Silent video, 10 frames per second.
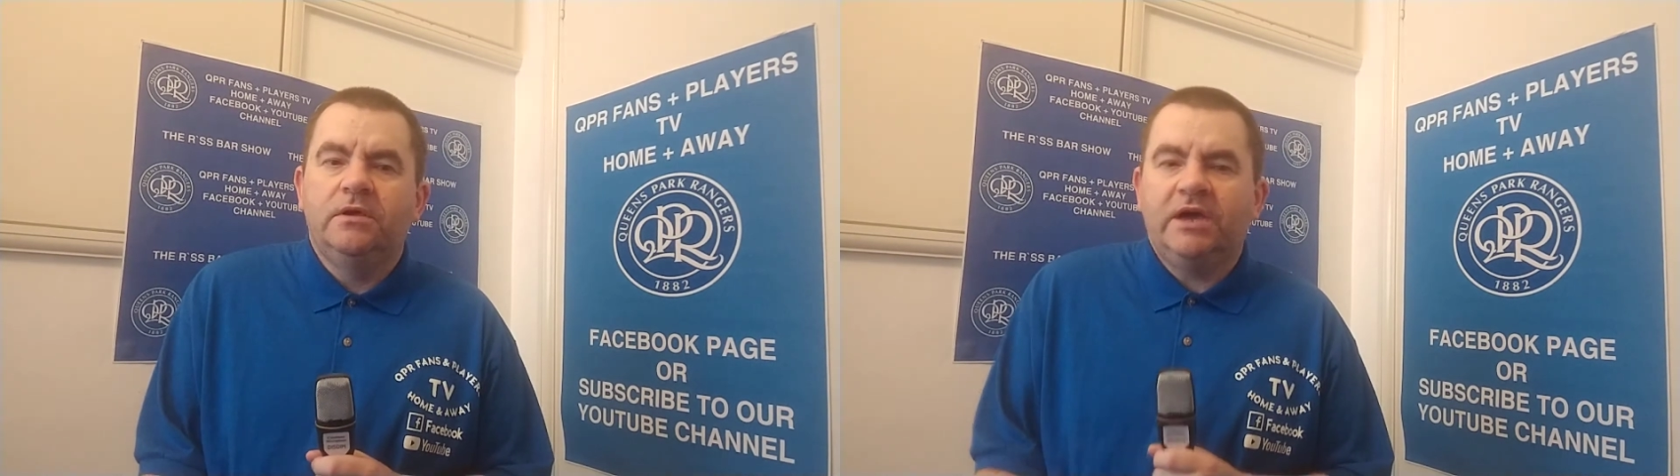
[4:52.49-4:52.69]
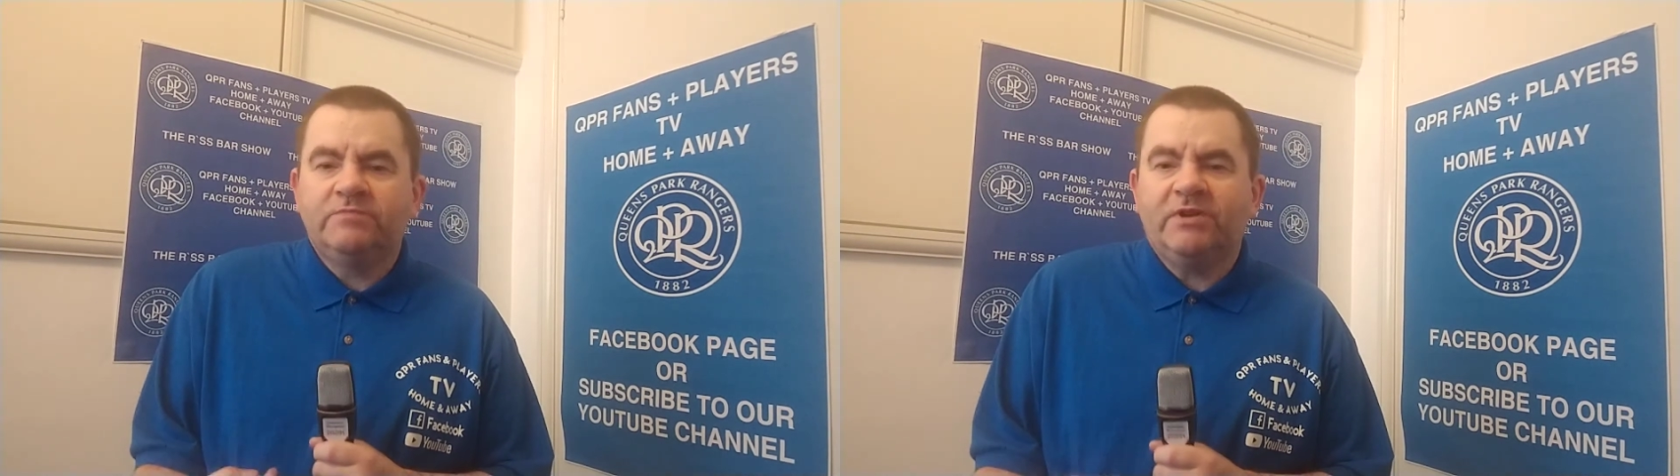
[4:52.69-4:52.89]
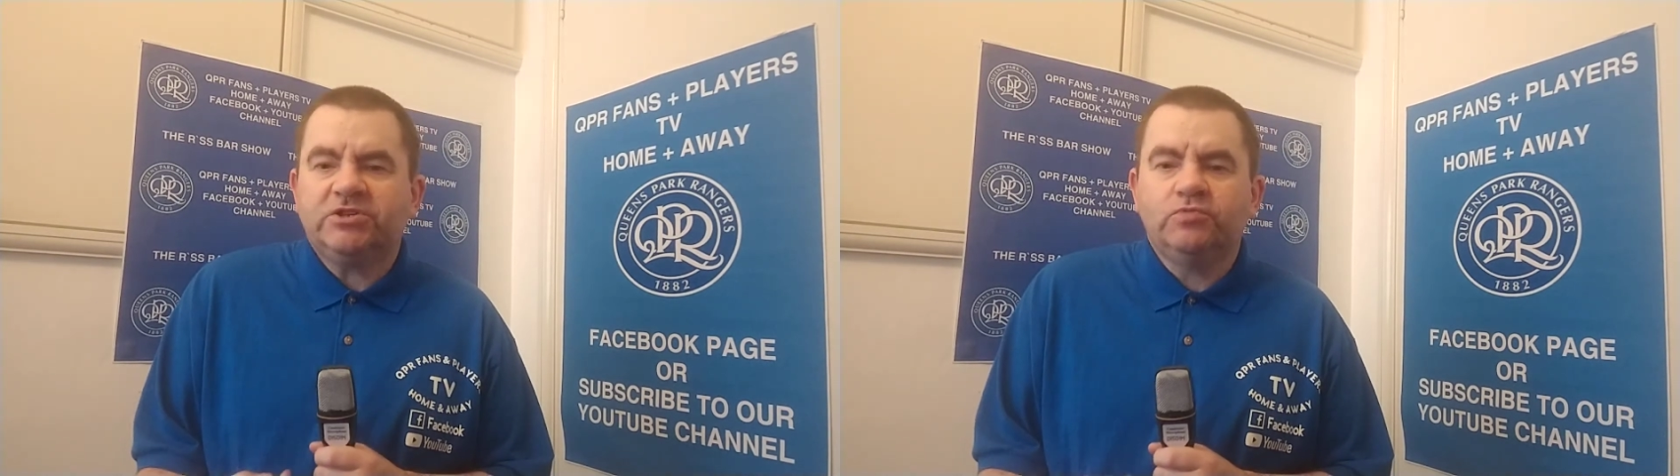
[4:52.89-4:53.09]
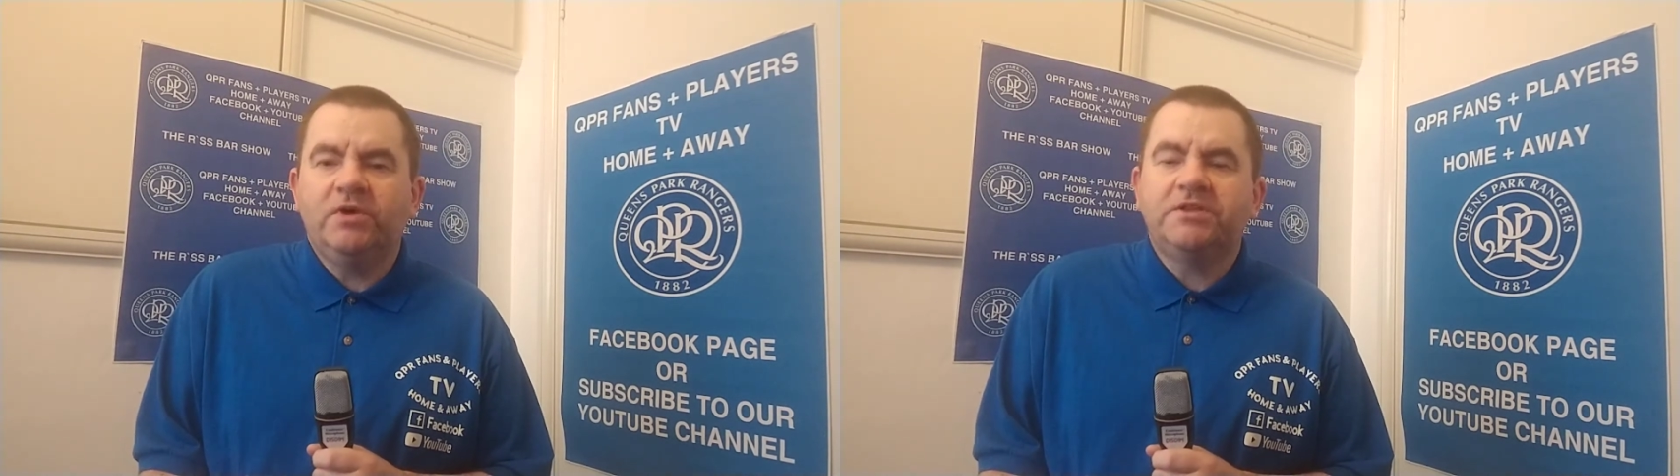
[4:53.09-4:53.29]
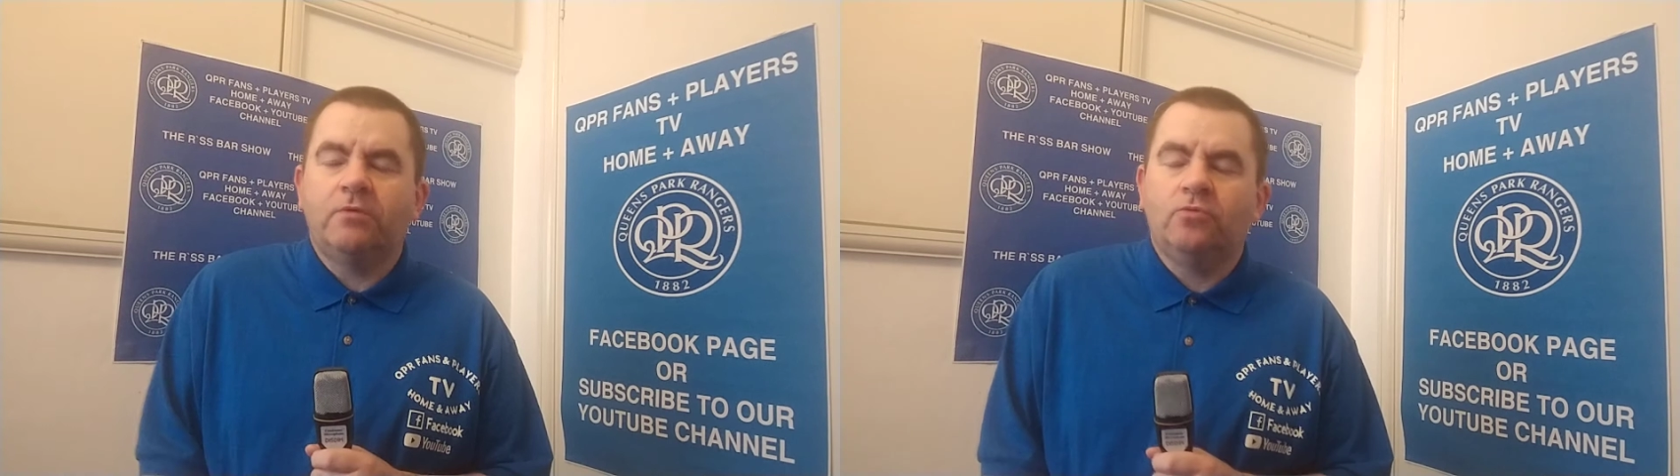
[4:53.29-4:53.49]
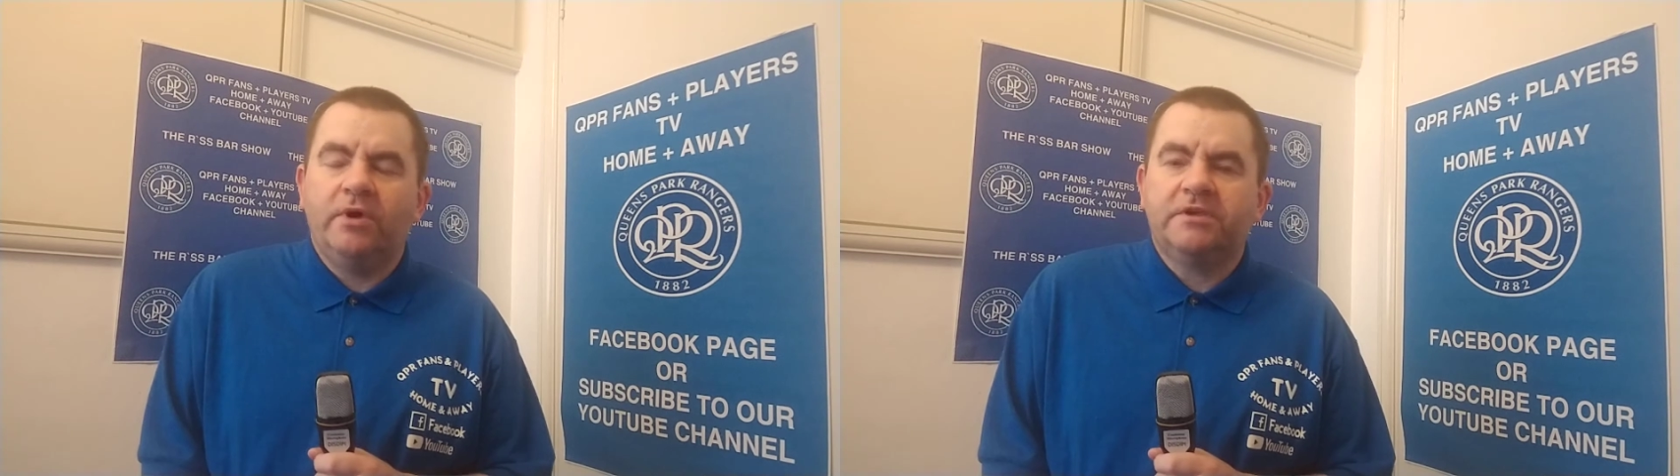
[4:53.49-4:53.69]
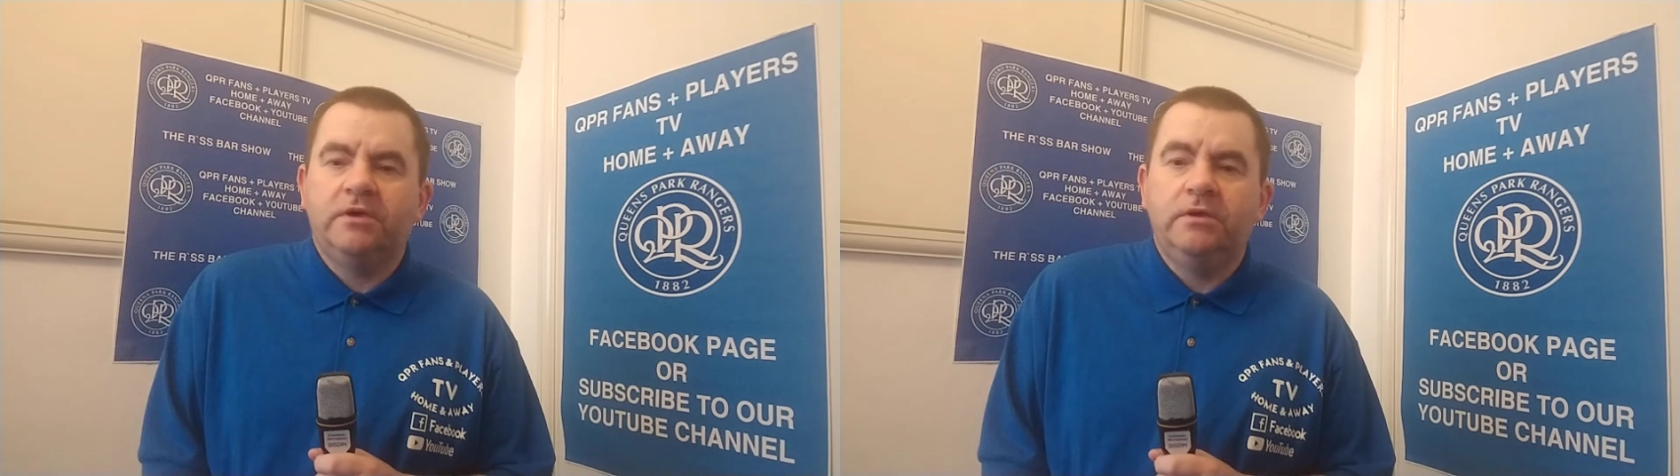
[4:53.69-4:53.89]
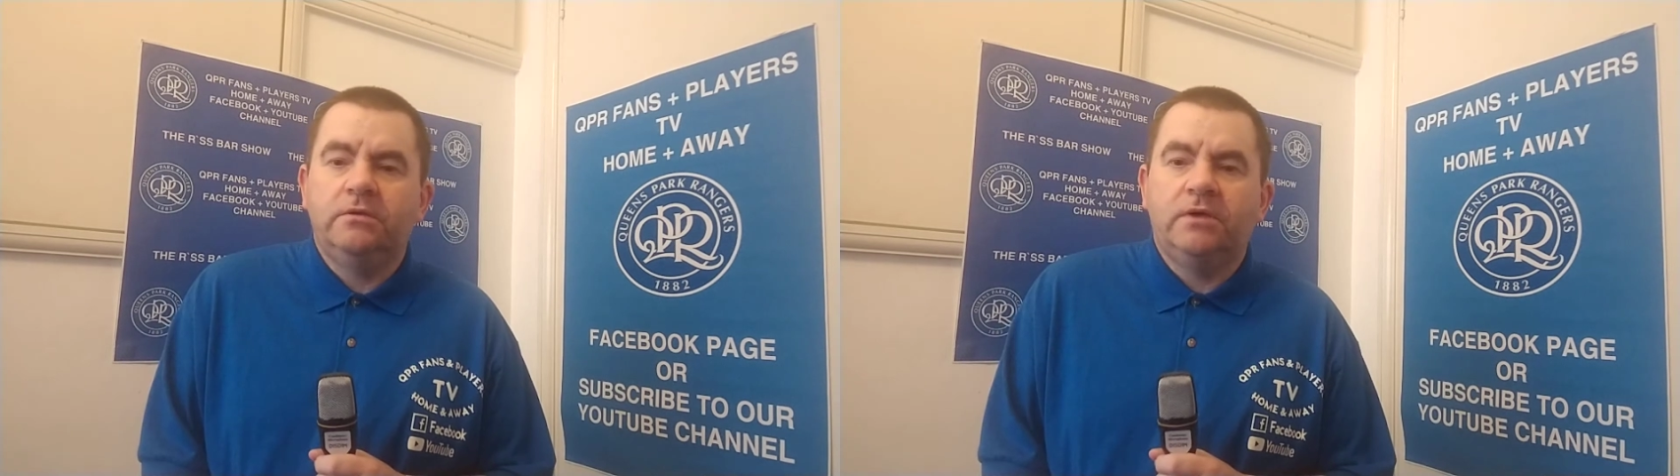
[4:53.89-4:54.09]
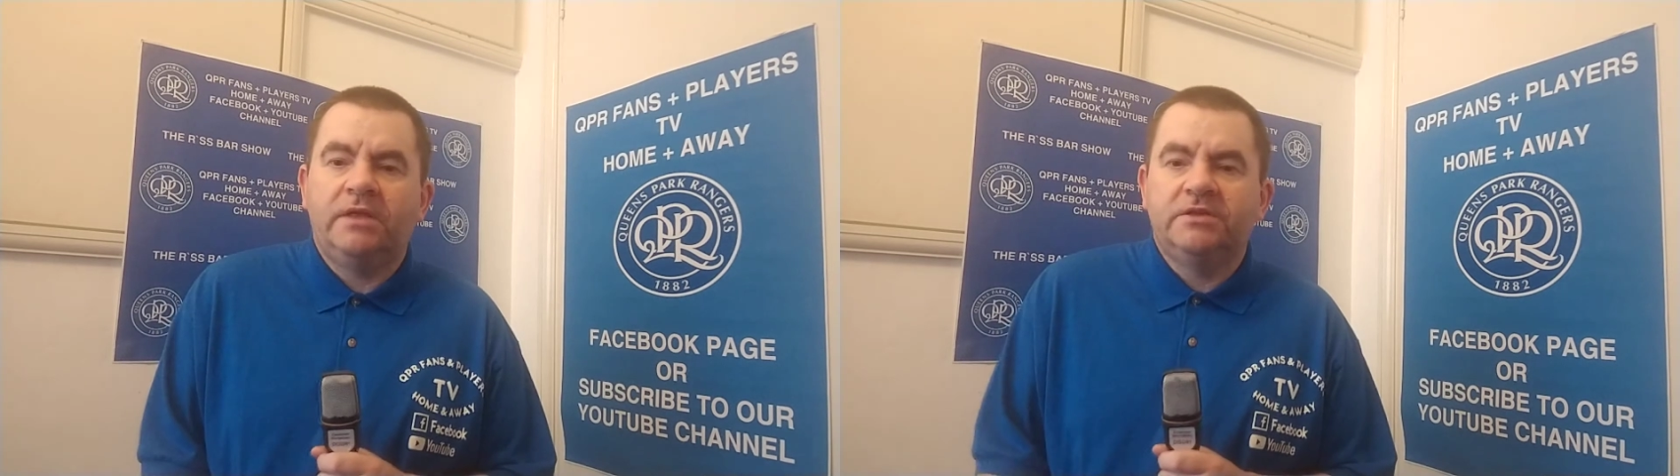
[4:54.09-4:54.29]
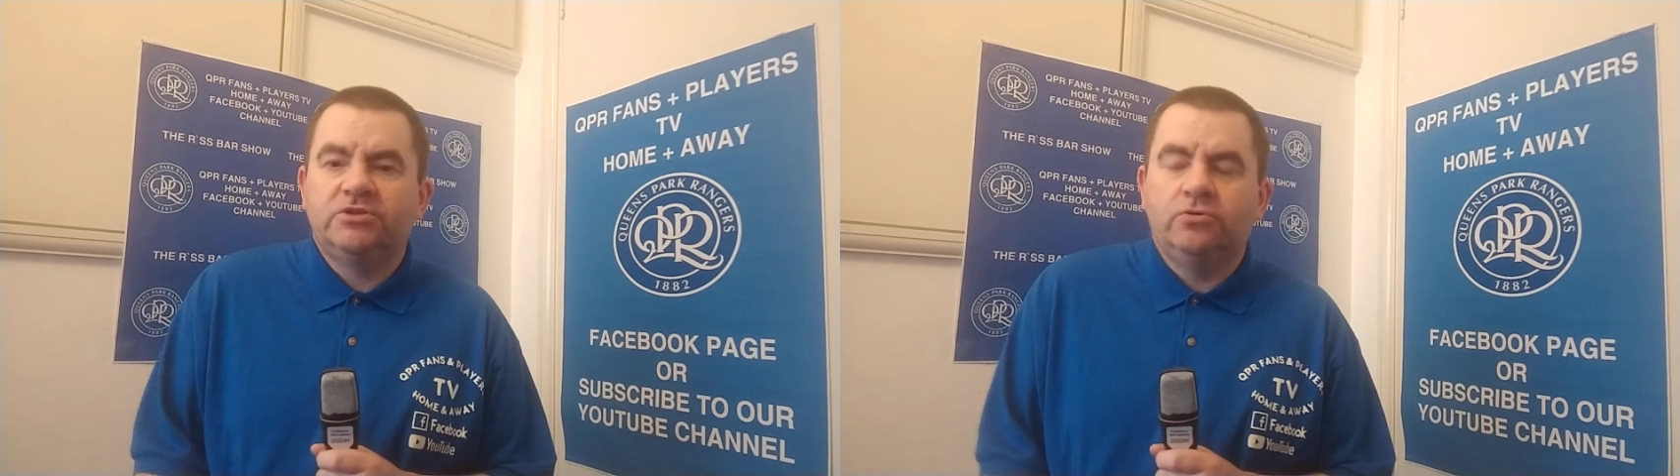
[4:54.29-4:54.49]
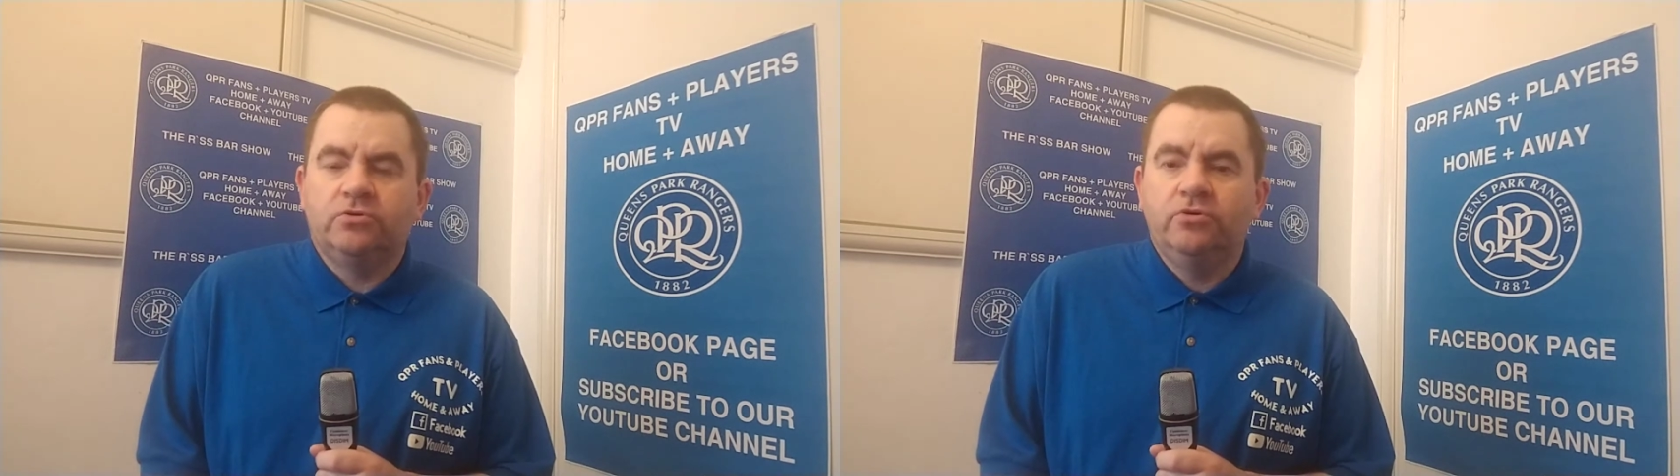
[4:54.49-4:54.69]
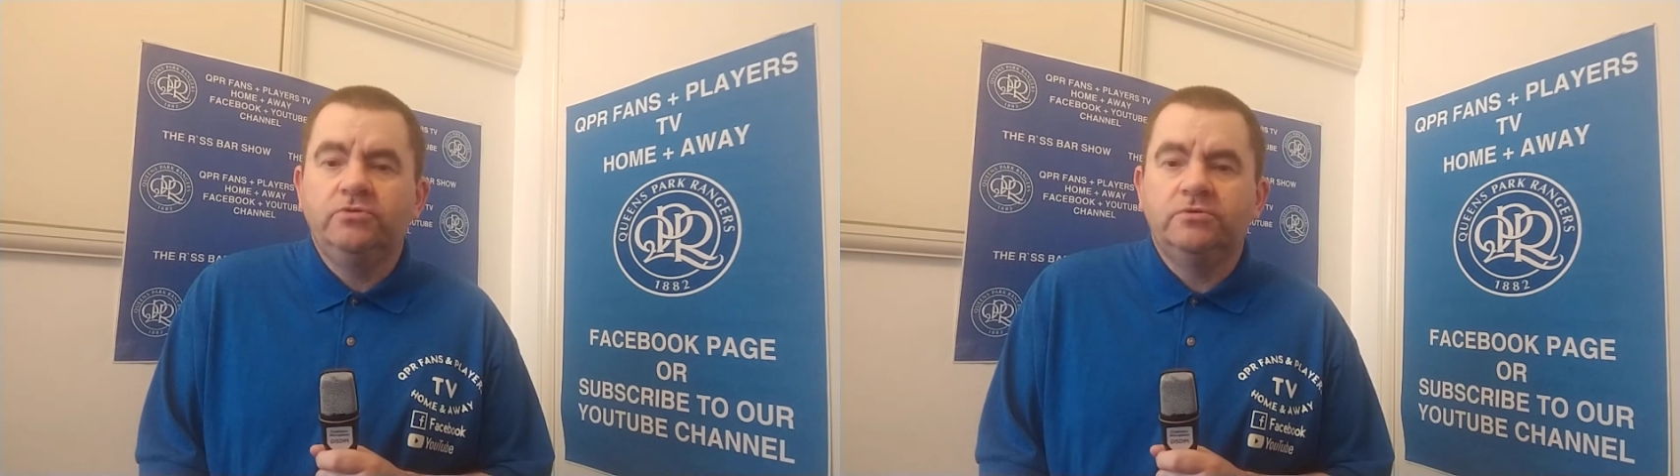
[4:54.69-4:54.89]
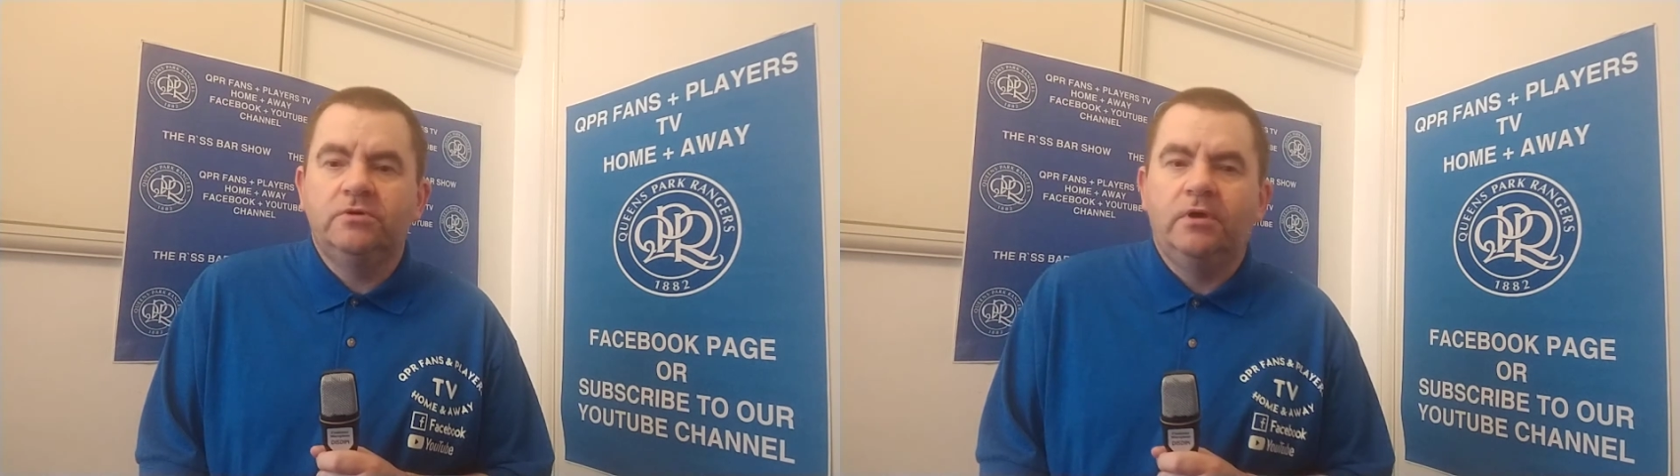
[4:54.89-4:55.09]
As much as we don't like it, and it's not good,